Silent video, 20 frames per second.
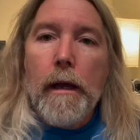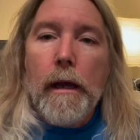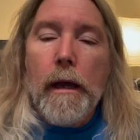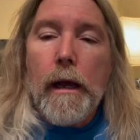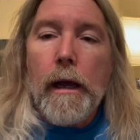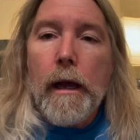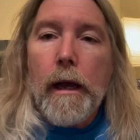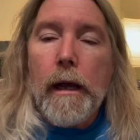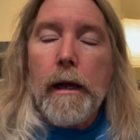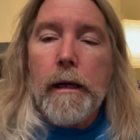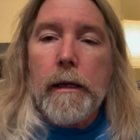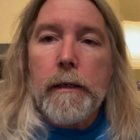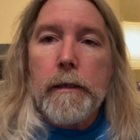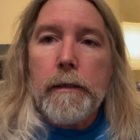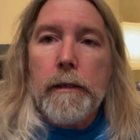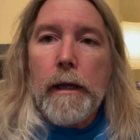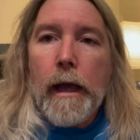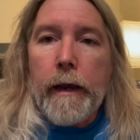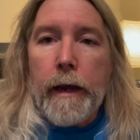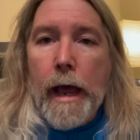
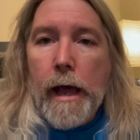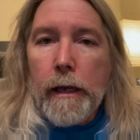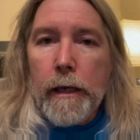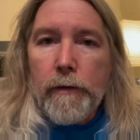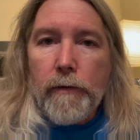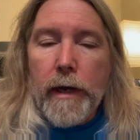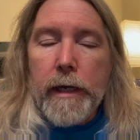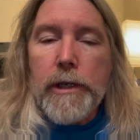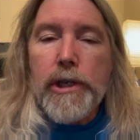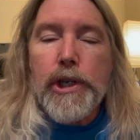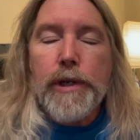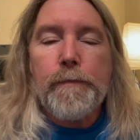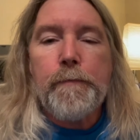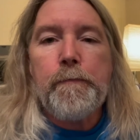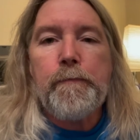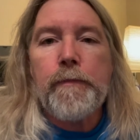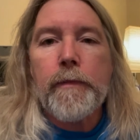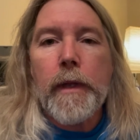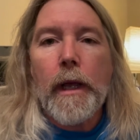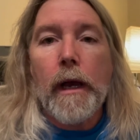an Allen wrench
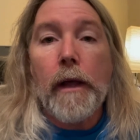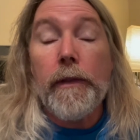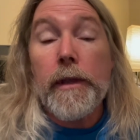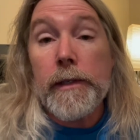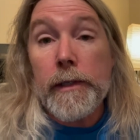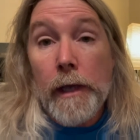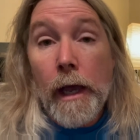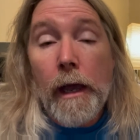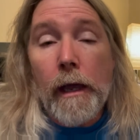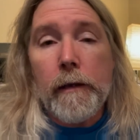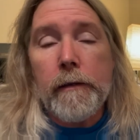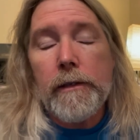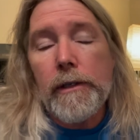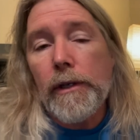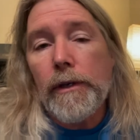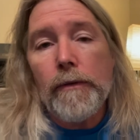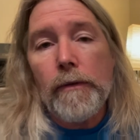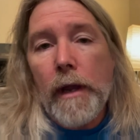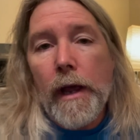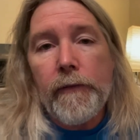on the side, so
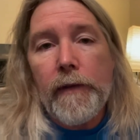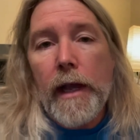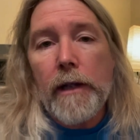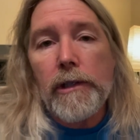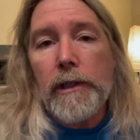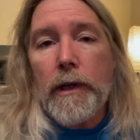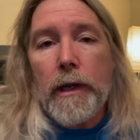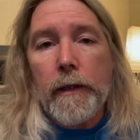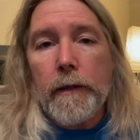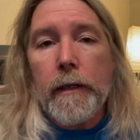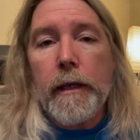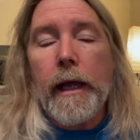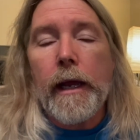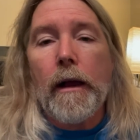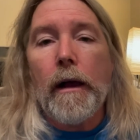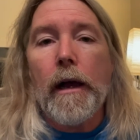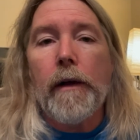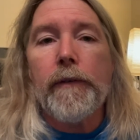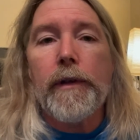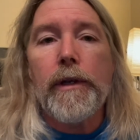you don't have to actually take the neck
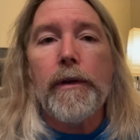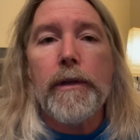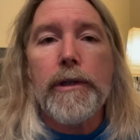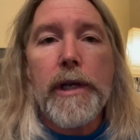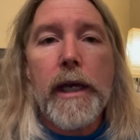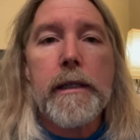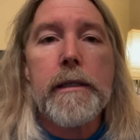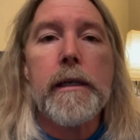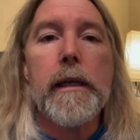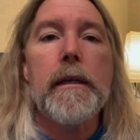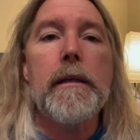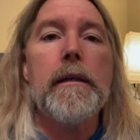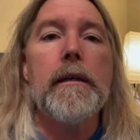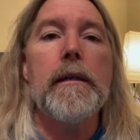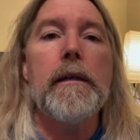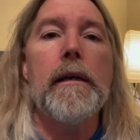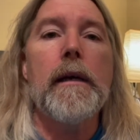off to adjust it.